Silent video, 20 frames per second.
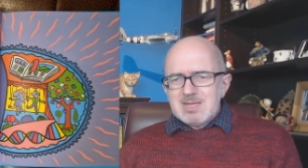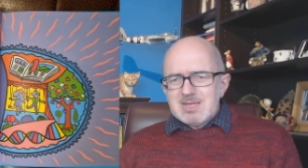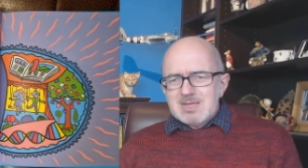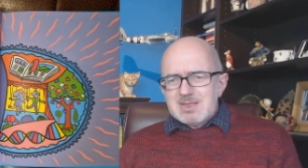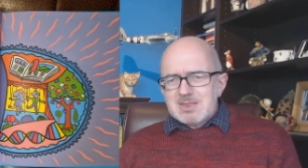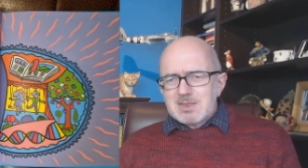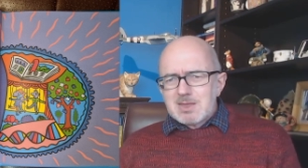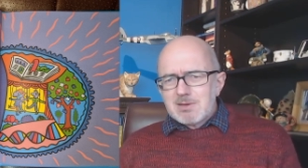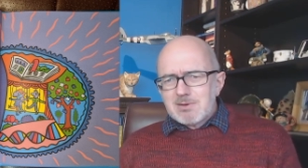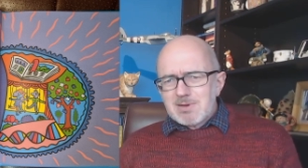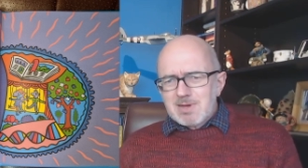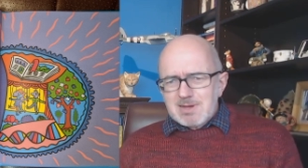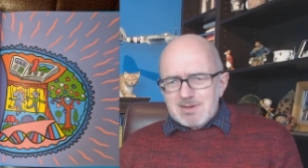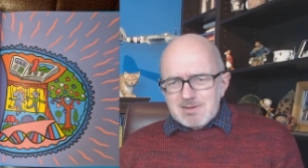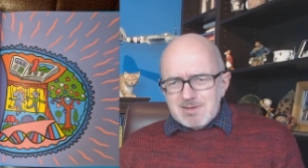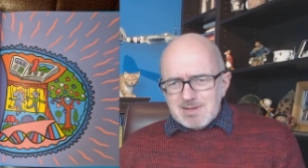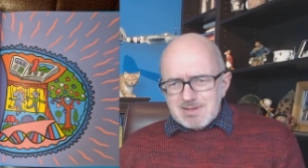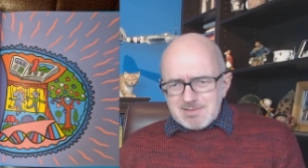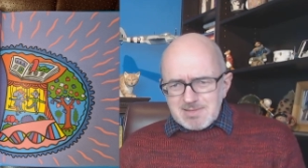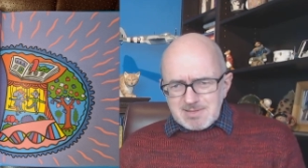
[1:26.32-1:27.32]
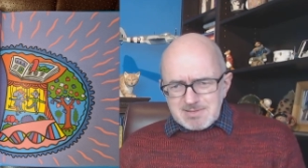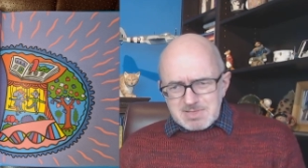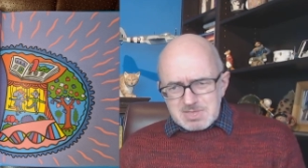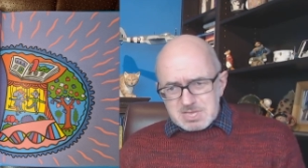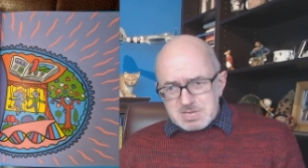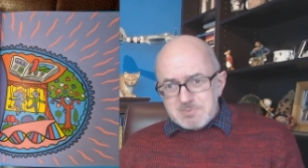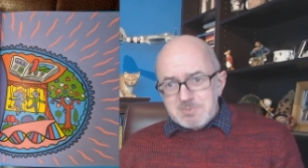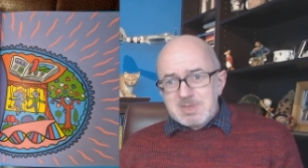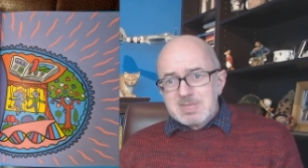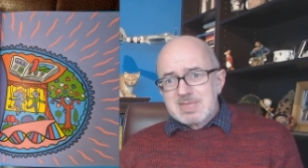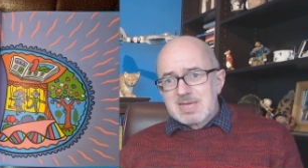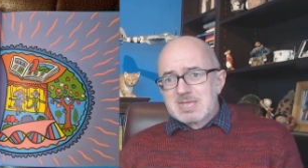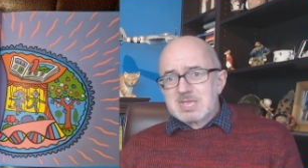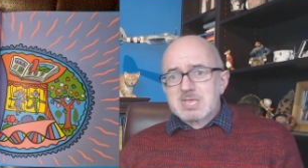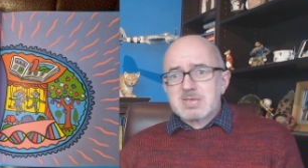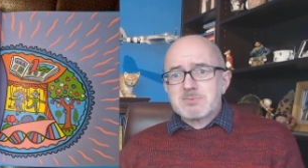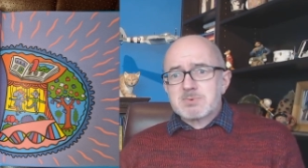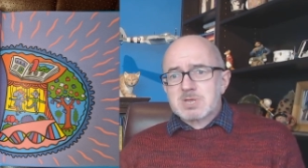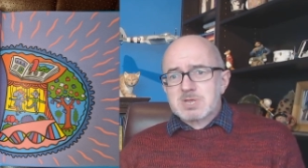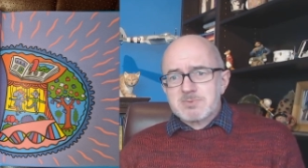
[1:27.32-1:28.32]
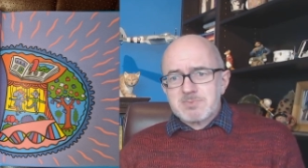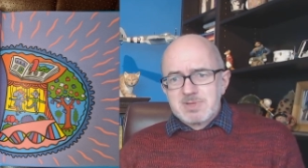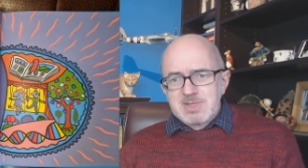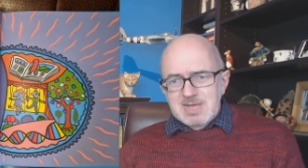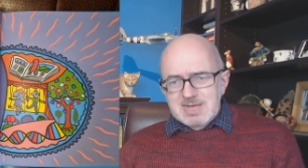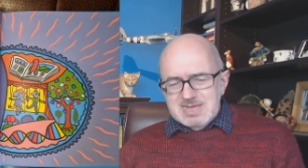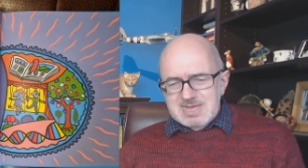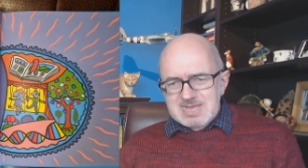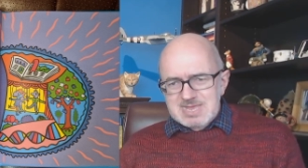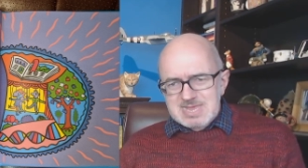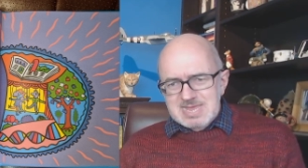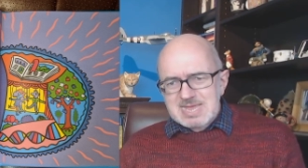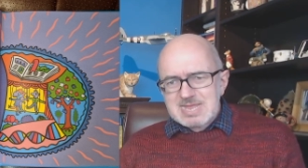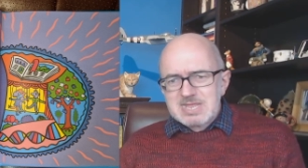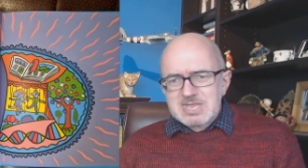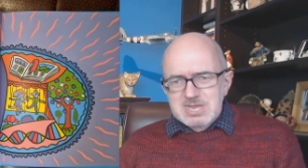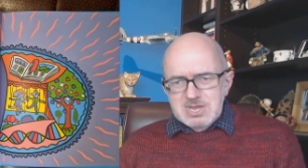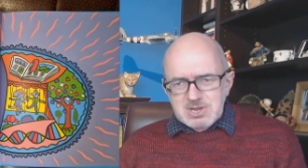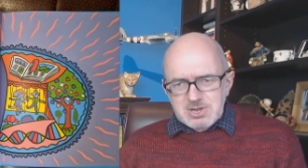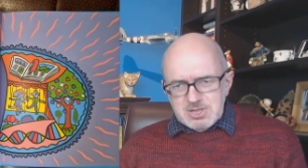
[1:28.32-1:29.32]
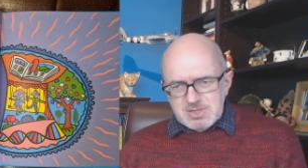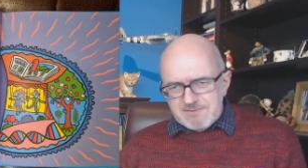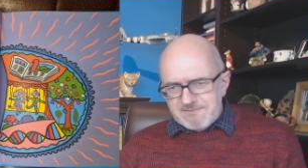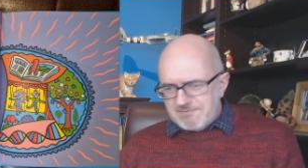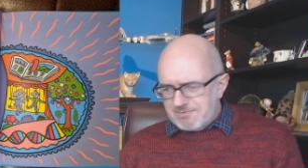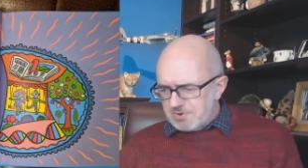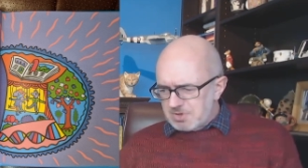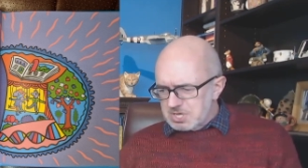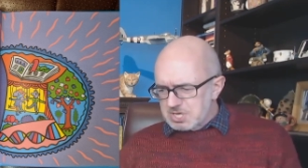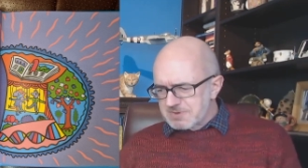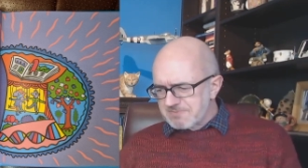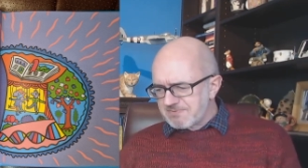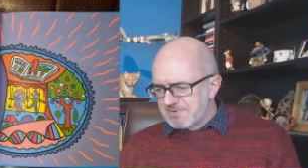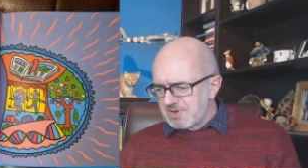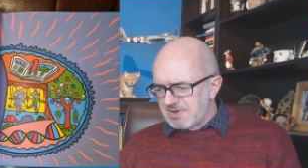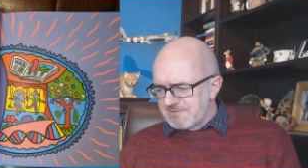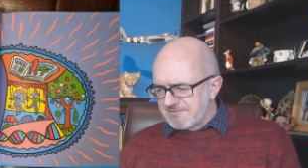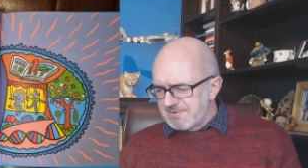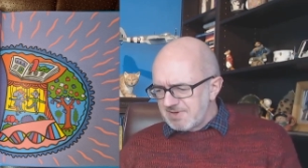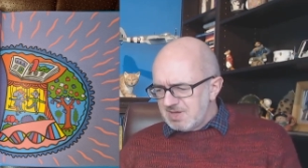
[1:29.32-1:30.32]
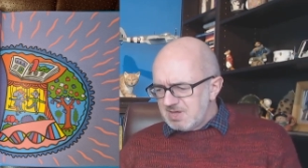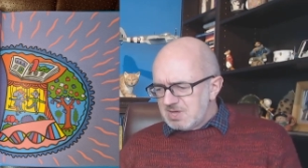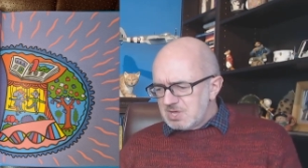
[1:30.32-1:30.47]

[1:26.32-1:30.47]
Now, to me, that seems to be like it's hinting at the philosophy of